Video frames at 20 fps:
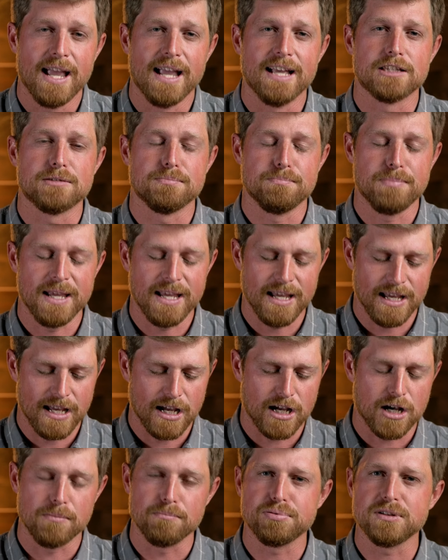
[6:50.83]
It's
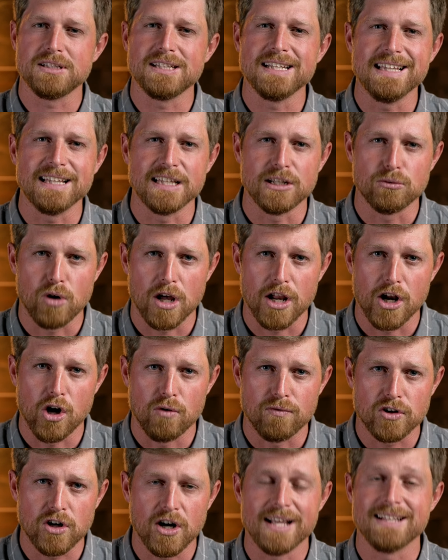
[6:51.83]
being completely run
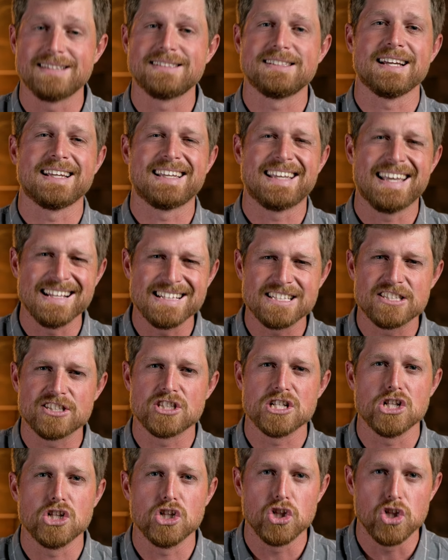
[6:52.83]
over. It's against
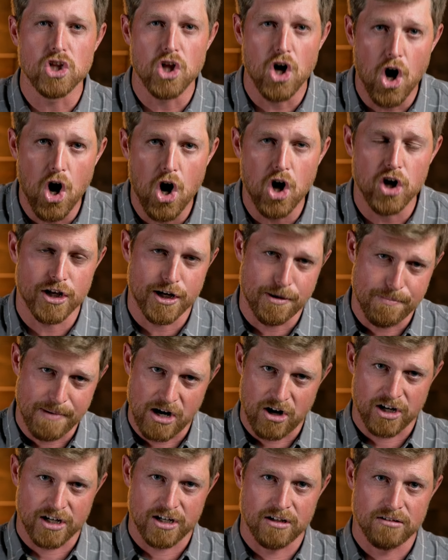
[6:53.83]
the law in
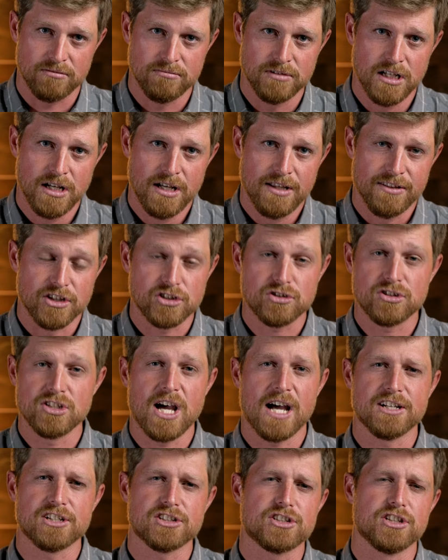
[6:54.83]
America. This is
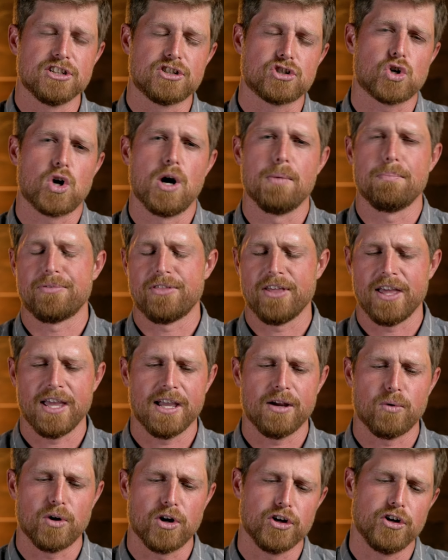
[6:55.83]
not just a Trump
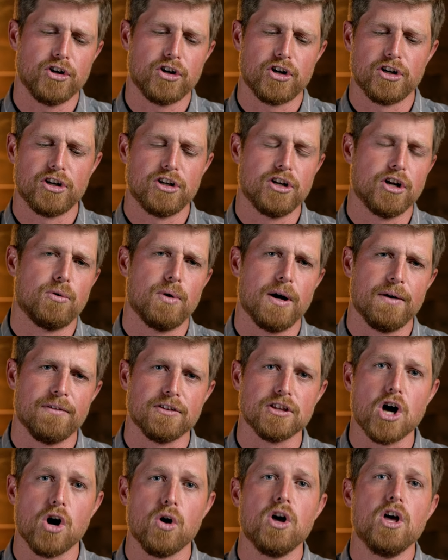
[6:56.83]
thing where you could get away
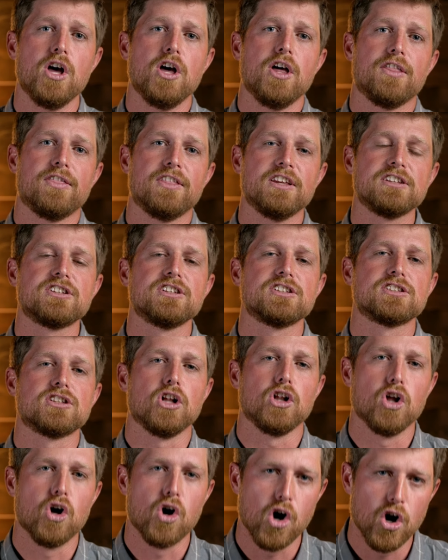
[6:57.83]
with. No, this is
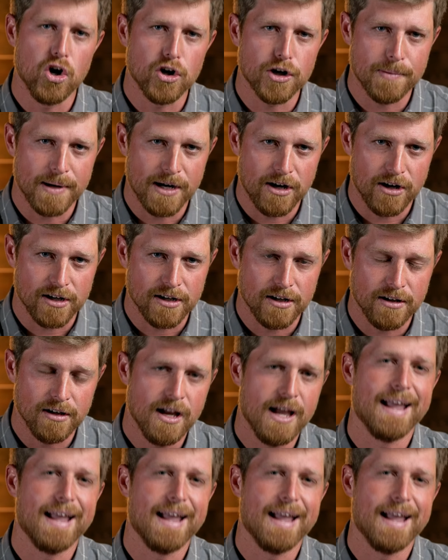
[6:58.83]
law in America.